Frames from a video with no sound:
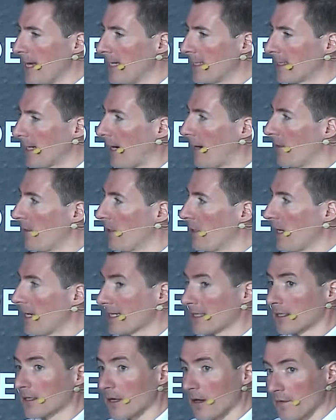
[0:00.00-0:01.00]
either a
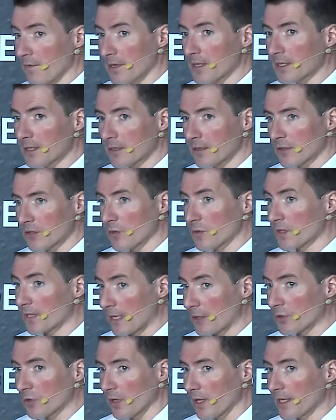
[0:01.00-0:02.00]
service, so
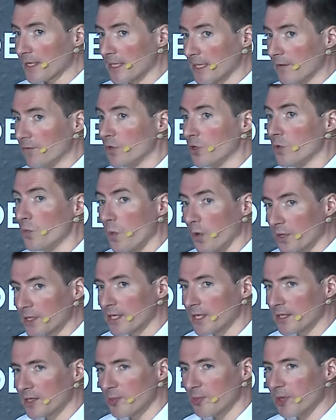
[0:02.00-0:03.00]
centralized if you want
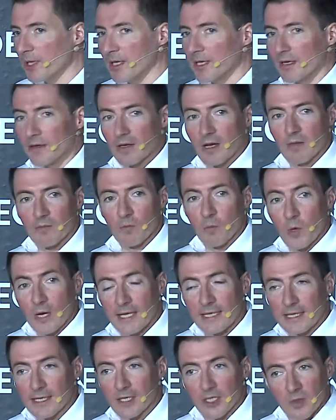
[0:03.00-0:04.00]
it to be, and
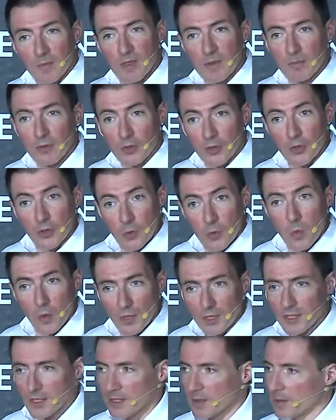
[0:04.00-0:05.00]
weirdly, some people do
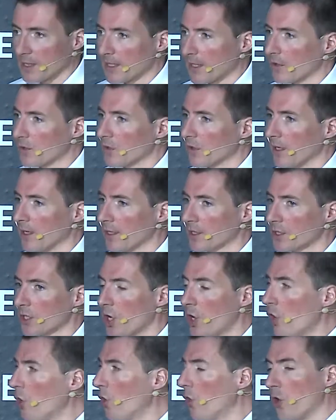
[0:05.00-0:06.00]
want it to be centralized,
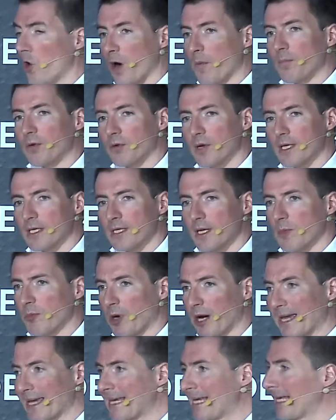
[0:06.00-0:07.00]
or operated
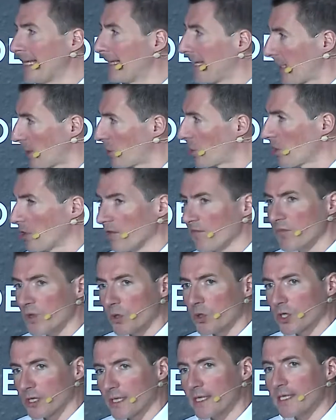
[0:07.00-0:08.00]
by a collection of
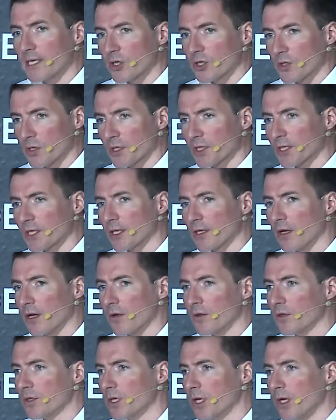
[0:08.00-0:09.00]
mutually distrusting
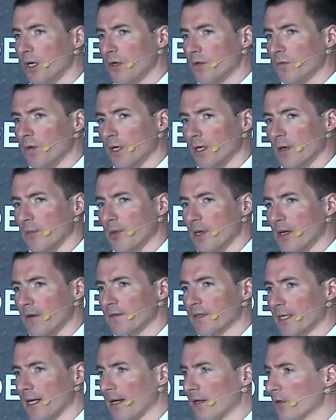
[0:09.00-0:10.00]
nodes running a
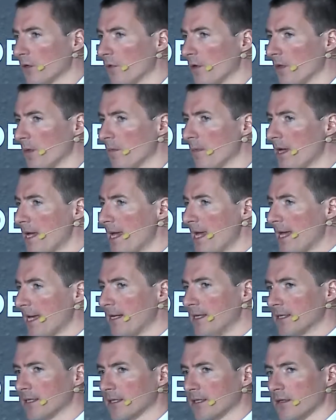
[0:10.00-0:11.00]
BFT algorithm. It
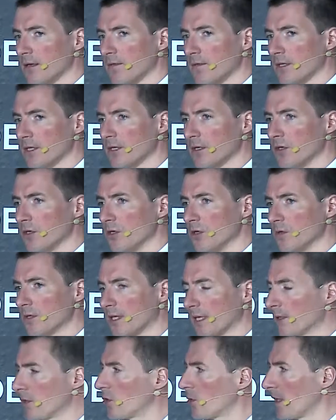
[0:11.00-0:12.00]
is a service that you
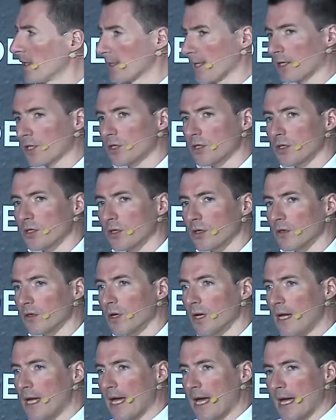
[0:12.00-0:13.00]
send a transaction to,
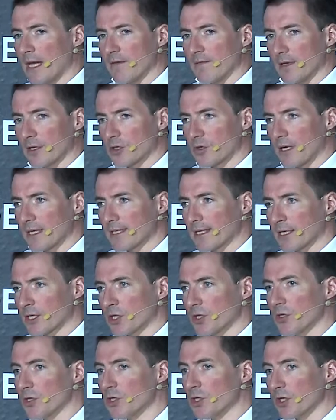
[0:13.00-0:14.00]
and if that
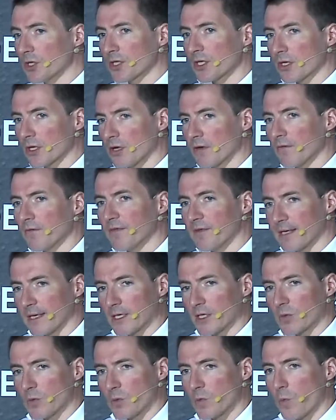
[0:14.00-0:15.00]
transaction doesn't
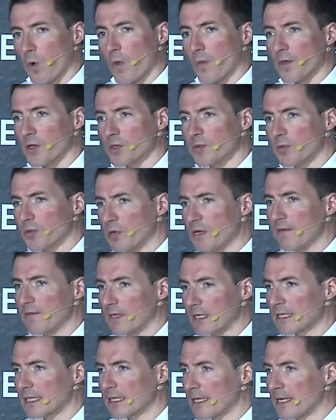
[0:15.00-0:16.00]
conflict with one that's
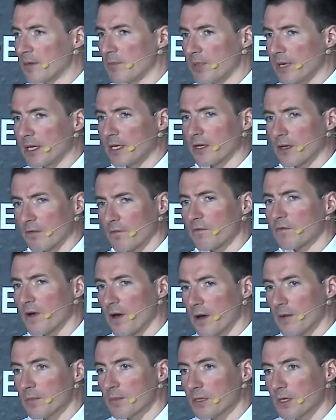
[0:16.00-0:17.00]
previously been
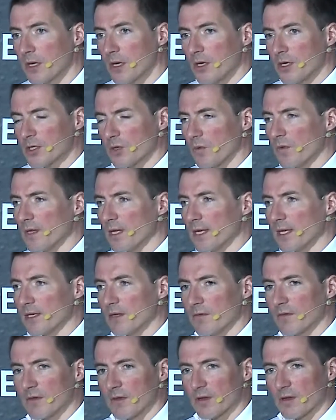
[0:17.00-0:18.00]
confirmed, so the
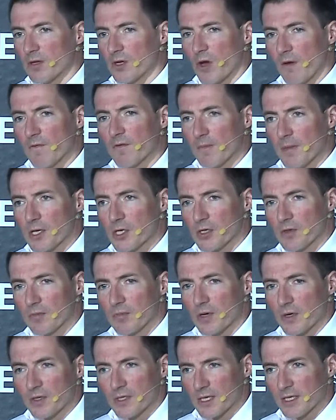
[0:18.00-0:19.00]
confirmation
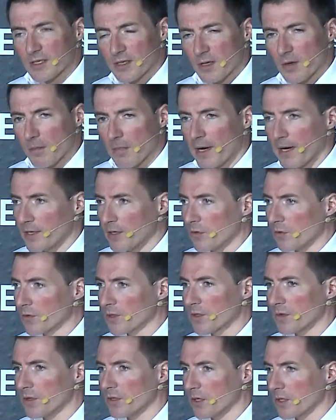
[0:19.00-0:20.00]
process that a miner
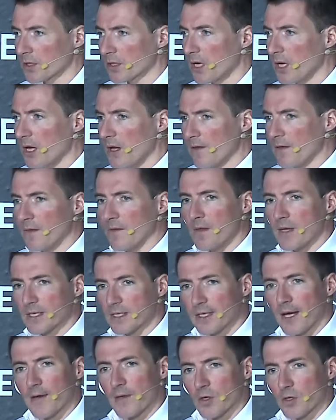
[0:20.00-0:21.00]
also does, then they
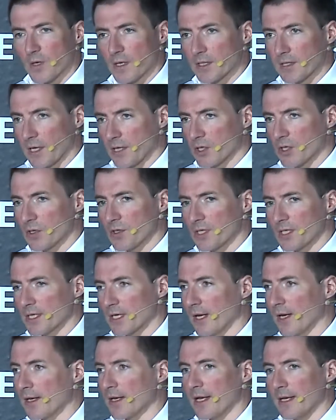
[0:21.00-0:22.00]
sign the transaction transaction to
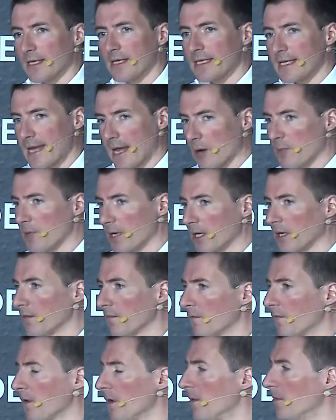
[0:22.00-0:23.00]
say it has now been
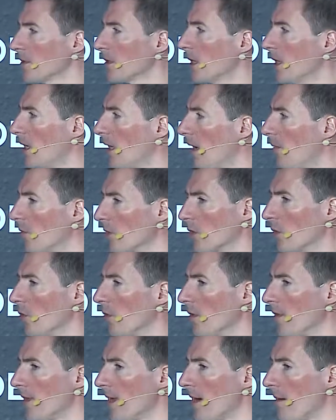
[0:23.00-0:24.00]
confirmed, and we call
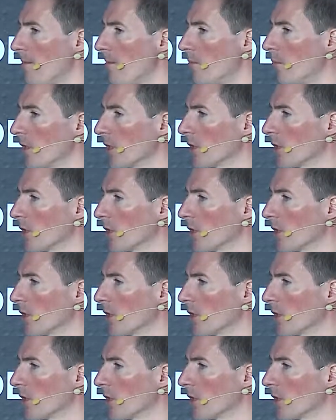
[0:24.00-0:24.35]
them